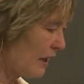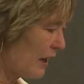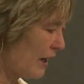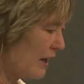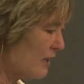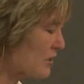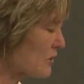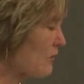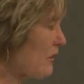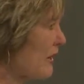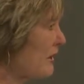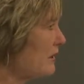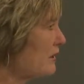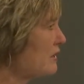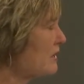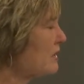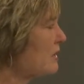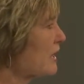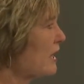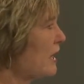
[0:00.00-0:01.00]
as well
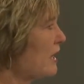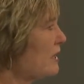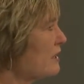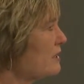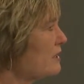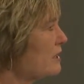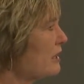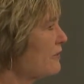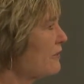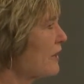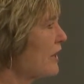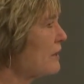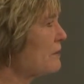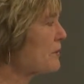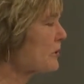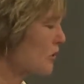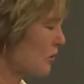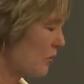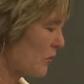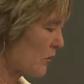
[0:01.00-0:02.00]
as the NSF
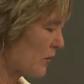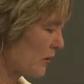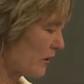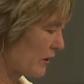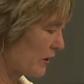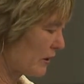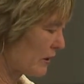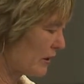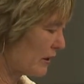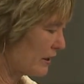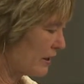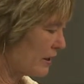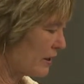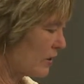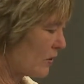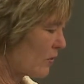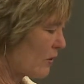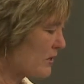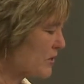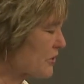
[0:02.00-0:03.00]
EPSCoR
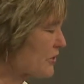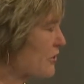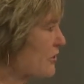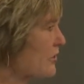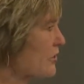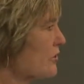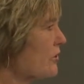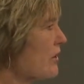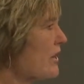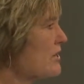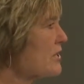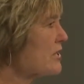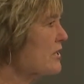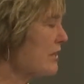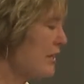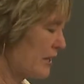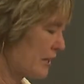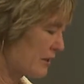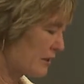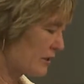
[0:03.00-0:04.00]
Western
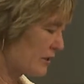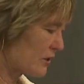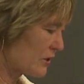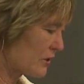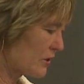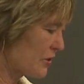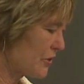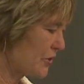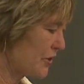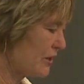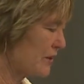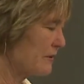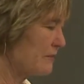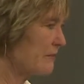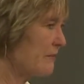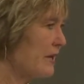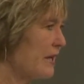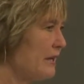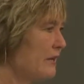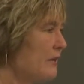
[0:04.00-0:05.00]
Tri-State
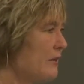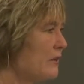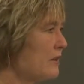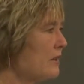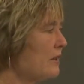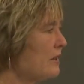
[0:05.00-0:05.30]
Consortium, and